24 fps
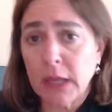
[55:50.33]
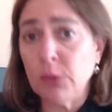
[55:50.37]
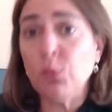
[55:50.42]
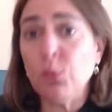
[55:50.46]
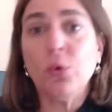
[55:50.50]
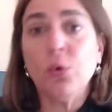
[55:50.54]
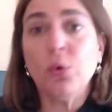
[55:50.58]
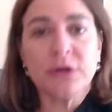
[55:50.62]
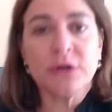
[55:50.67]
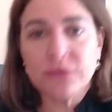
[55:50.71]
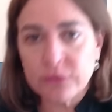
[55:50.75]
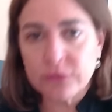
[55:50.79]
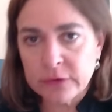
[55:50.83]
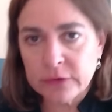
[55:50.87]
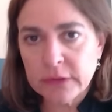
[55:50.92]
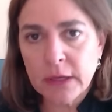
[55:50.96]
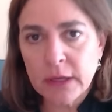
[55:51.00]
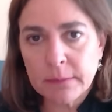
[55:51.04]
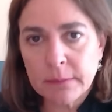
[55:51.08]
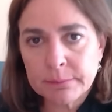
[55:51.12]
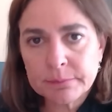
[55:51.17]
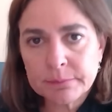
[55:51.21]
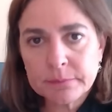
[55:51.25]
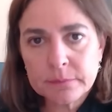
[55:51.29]
It worked for them.
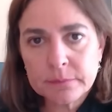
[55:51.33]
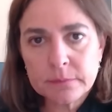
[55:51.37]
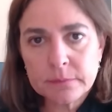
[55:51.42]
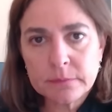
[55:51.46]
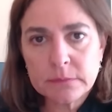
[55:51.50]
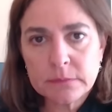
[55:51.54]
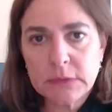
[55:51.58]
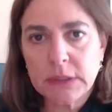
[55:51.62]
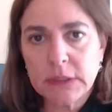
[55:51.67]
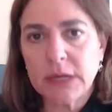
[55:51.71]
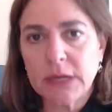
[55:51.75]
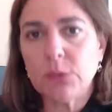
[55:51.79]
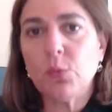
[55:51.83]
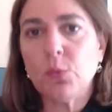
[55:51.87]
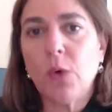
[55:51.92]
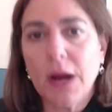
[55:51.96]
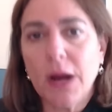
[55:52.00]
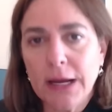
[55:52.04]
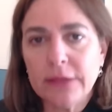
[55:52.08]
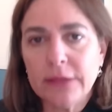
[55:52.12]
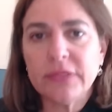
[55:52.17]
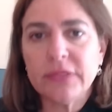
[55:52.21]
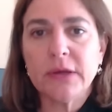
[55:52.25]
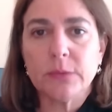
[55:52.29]
Right.
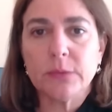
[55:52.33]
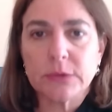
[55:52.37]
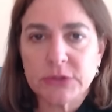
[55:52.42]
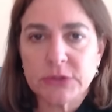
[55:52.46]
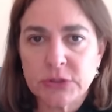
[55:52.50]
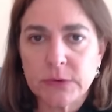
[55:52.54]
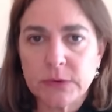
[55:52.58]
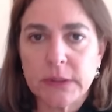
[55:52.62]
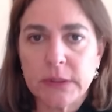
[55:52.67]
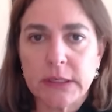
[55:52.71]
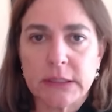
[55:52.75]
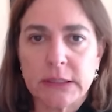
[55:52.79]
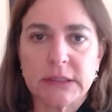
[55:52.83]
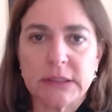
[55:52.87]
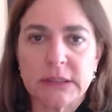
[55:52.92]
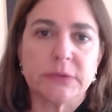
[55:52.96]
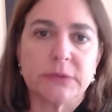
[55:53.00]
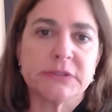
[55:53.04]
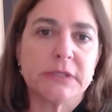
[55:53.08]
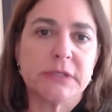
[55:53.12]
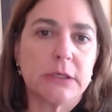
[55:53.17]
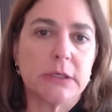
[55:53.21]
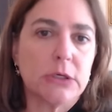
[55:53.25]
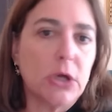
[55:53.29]
While they were doing it, they were
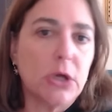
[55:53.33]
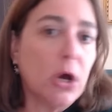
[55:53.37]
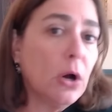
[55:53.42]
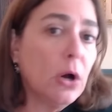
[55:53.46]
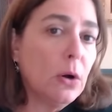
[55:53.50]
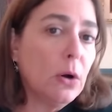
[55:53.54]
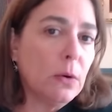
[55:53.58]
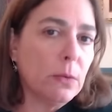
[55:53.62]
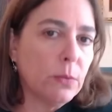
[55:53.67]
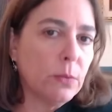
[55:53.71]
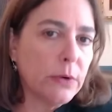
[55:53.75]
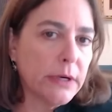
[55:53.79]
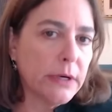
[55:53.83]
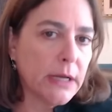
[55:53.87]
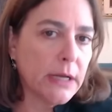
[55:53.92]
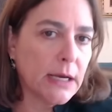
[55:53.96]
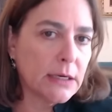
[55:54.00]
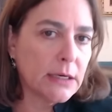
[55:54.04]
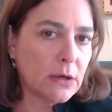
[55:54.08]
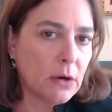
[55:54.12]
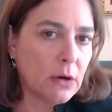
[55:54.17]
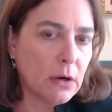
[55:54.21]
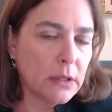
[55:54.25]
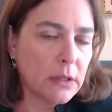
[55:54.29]
saying, no, we're
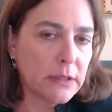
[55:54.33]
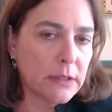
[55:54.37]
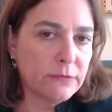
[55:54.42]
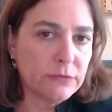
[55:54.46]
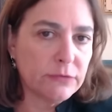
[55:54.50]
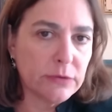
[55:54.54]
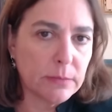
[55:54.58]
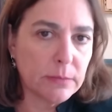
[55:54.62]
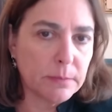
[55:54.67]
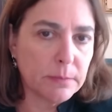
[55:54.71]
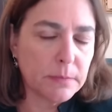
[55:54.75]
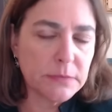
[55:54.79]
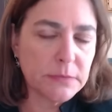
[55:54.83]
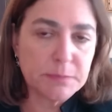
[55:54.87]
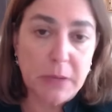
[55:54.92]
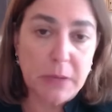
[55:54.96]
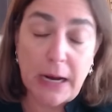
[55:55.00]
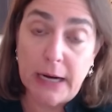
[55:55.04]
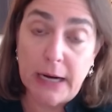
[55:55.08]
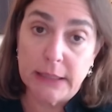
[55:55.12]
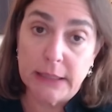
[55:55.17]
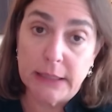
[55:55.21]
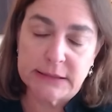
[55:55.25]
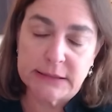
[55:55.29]
not calling for
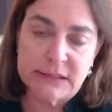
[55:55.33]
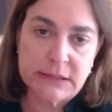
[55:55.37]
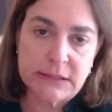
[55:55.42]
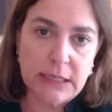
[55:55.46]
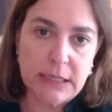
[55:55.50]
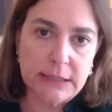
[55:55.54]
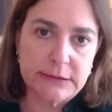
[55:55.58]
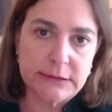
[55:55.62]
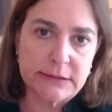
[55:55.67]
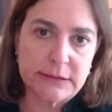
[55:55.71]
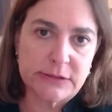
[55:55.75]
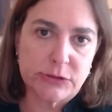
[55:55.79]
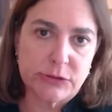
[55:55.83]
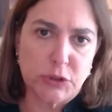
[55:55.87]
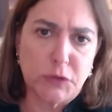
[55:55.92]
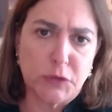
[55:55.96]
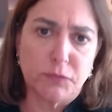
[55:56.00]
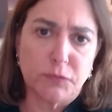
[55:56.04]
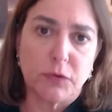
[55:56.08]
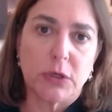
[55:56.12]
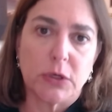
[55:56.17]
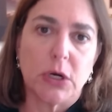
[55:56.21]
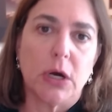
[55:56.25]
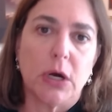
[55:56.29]
pilots not to
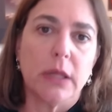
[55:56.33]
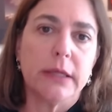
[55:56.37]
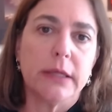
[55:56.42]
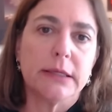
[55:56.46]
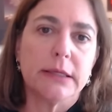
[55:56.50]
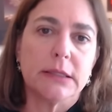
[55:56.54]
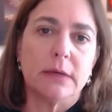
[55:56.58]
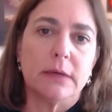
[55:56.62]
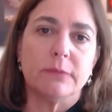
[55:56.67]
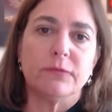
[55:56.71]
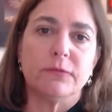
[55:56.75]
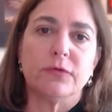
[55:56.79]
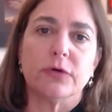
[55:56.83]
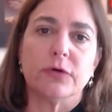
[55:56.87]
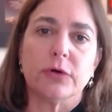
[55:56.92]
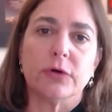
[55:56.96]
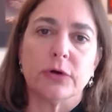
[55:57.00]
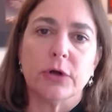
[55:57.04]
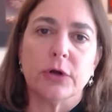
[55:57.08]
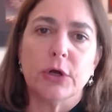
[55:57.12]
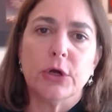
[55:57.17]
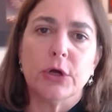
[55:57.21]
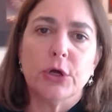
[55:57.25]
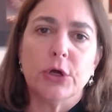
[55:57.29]
serve. We're calling them
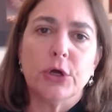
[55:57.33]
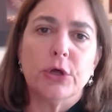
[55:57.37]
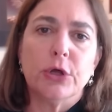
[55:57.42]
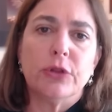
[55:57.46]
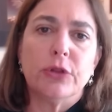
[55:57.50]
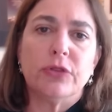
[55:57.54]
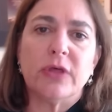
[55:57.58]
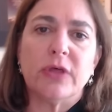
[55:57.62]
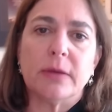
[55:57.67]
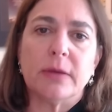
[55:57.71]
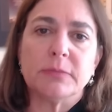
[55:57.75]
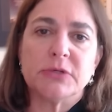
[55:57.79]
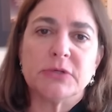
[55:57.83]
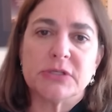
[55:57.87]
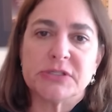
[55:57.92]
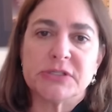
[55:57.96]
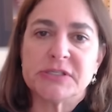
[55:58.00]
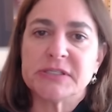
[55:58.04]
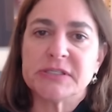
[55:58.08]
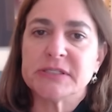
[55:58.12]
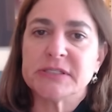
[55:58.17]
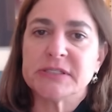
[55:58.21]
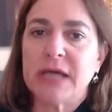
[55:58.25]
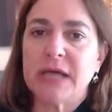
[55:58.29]
for them to
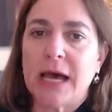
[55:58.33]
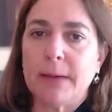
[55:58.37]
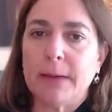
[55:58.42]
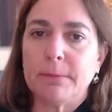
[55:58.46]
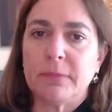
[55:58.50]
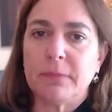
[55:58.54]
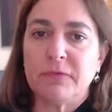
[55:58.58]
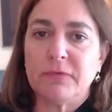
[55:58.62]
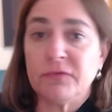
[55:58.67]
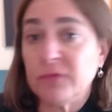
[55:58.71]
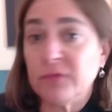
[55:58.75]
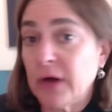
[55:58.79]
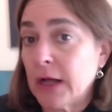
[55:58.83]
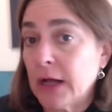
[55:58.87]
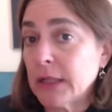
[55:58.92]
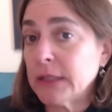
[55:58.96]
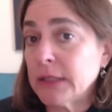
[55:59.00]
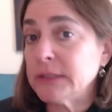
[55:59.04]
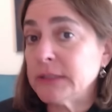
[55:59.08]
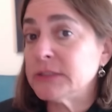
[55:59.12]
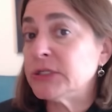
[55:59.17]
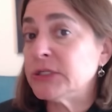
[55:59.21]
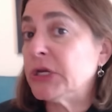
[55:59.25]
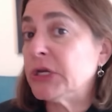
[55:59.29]
stop
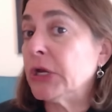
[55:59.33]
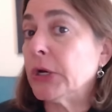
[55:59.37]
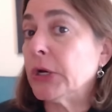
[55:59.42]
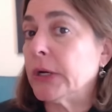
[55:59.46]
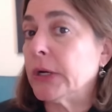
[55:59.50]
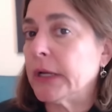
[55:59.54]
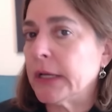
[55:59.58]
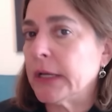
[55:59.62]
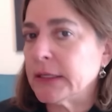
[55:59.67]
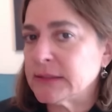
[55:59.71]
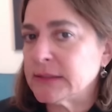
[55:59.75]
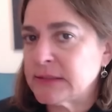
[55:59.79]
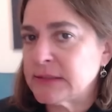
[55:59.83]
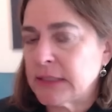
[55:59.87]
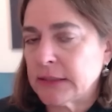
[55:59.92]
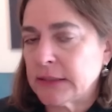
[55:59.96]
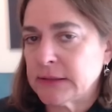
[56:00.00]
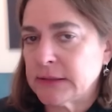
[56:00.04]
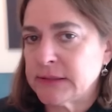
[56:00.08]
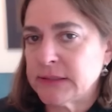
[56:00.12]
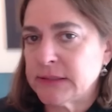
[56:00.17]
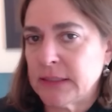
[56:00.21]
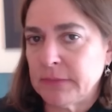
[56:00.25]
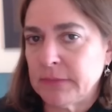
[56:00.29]
volunteering. It's not
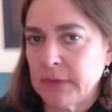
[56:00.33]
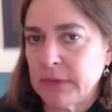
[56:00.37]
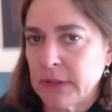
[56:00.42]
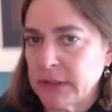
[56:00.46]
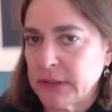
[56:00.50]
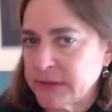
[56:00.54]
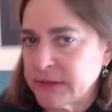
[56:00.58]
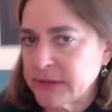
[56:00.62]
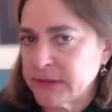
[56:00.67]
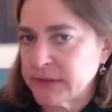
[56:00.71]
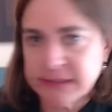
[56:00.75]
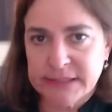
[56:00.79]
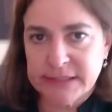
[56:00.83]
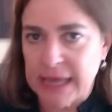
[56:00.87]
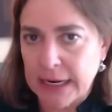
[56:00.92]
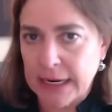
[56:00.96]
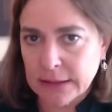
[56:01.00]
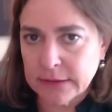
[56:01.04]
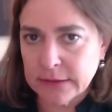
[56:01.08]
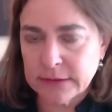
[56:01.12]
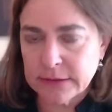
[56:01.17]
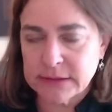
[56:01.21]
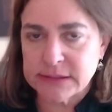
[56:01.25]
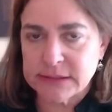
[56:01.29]
the same thing. It's
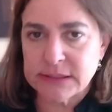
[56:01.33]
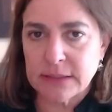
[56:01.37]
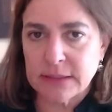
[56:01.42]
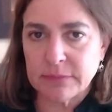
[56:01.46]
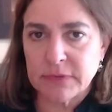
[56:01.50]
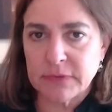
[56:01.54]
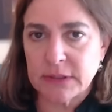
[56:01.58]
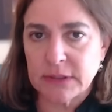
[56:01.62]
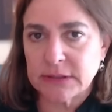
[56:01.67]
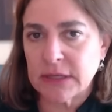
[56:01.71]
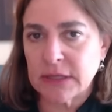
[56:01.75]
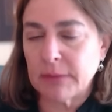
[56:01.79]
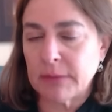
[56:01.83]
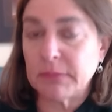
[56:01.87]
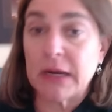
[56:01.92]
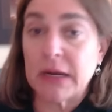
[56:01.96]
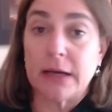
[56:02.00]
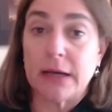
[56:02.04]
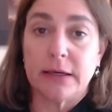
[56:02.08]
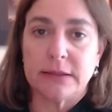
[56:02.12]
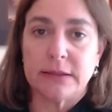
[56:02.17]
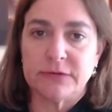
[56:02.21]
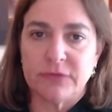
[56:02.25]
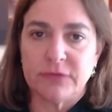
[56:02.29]
exactly the same thing. I'm
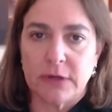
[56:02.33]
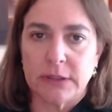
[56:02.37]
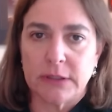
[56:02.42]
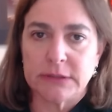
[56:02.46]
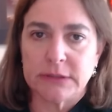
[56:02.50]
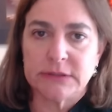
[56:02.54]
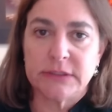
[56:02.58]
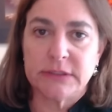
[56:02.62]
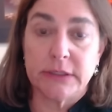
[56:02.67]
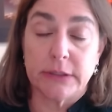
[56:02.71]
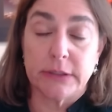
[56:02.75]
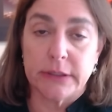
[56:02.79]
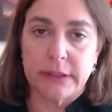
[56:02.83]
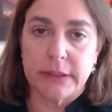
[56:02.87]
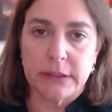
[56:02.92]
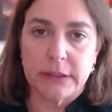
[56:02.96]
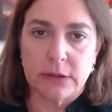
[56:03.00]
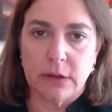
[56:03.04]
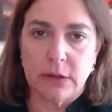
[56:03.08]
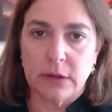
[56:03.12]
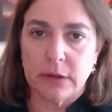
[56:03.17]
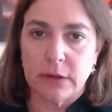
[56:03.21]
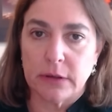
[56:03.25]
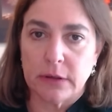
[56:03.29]
not going to volunteer
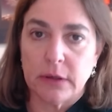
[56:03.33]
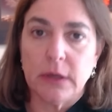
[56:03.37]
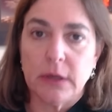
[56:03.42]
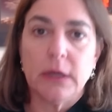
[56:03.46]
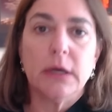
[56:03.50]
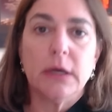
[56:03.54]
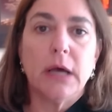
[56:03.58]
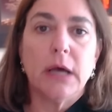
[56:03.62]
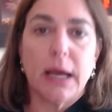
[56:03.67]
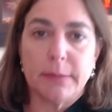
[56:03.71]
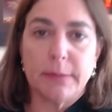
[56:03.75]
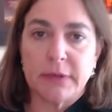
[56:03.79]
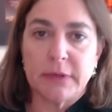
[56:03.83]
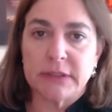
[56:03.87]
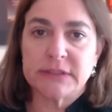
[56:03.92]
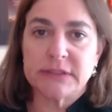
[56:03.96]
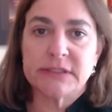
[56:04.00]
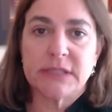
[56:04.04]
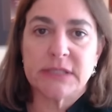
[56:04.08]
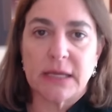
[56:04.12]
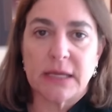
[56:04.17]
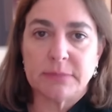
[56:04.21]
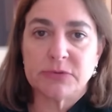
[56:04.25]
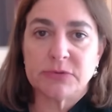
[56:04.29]
anymore. I'm going to
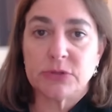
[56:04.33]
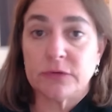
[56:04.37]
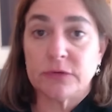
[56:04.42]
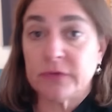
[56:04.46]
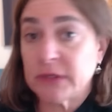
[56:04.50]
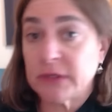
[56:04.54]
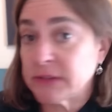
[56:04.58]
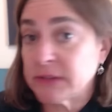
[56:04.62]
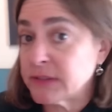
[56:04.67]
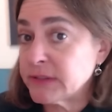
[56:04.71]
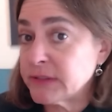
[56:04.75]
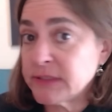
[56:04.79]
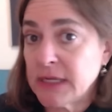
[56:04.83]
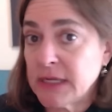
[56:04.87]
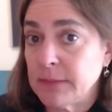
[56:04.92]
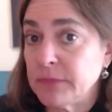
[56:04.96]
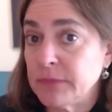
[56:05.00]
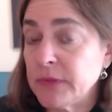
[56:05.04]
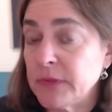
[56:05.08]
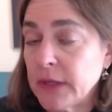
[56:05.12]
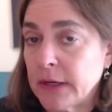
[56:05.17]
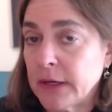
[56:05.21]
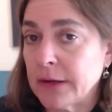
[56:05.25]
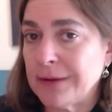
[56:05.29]
stop serving. It's the same
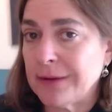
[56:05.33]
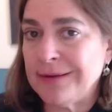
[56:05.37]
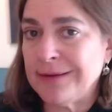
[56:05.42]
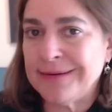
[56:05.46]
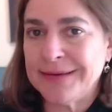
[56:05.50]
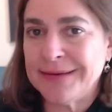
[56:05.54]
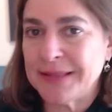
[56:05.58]
thing.